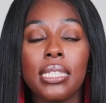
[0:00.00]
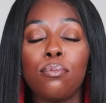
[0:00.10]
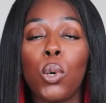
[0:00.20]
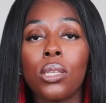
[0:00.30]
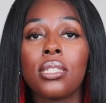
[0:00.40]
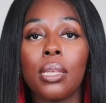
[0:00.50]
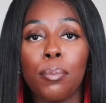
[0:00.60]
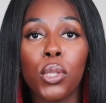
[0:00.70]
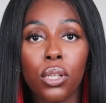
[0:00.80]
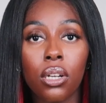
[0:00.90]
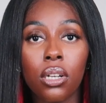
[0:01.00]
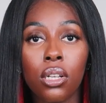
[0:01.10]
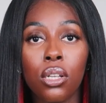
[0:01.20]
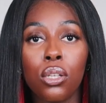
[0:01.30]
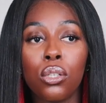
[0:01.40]
is most similar
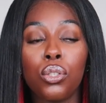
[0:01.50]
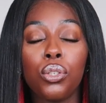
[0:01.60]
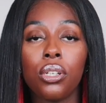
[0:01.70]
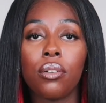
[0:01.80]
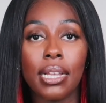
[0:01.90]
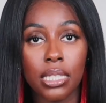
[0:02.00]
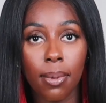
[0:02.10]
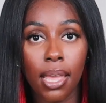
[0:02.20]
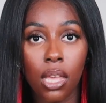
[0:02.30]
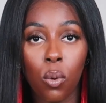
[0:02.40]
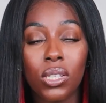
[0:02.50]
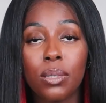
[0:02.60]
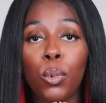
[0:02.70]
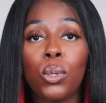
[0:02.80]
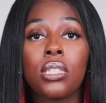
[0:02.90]
to your resume,
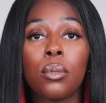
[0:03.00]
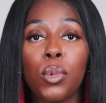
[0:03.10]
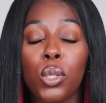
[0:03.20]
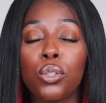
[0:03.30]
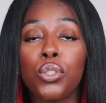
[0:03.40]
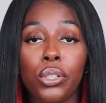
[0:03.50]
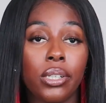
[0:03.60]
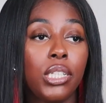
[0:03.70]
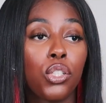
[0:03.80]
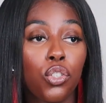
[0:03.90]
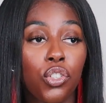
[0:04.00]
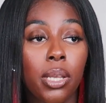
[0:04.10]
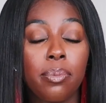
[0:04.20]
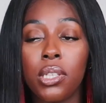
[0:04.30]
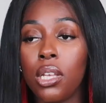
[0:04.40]
what's most similar to your
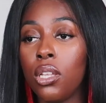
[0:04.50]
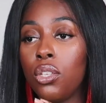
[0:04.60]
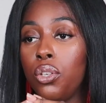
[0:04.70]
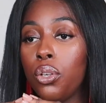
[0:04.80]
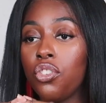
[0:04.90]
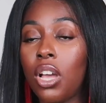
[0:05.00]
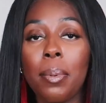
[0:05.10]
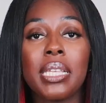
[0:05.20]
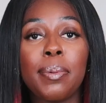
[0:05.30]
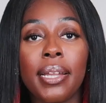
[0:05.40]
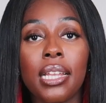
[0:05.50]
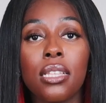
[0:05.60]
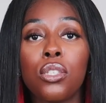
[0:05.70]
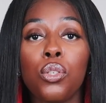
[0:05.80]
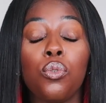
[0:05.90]
internships, to your job
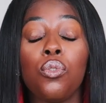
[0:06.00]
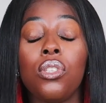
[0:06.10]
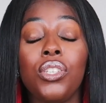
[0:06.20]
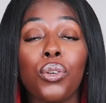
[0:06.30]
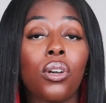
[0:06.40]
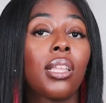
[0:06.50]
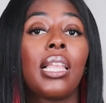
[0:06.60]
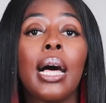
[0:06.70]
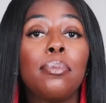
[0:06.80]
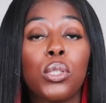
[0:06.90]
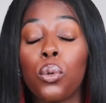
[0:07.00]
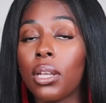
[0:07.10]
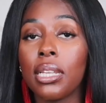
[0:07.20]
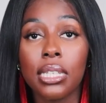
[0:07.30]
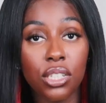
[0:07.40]
experience, to your clubs and
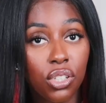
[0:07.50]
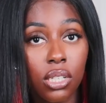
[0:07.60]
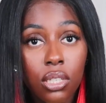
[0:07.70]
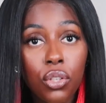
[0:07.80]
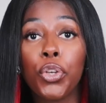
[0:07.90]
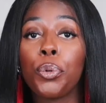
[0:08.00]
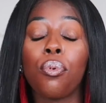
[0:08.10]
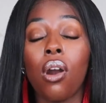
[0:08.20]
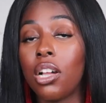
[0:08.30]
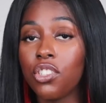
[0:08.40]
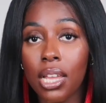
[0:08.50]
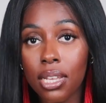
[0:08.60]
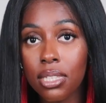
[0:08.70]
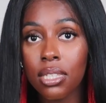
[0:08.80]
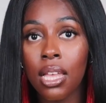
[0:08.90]
organizations, to your
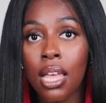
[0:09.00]
projects.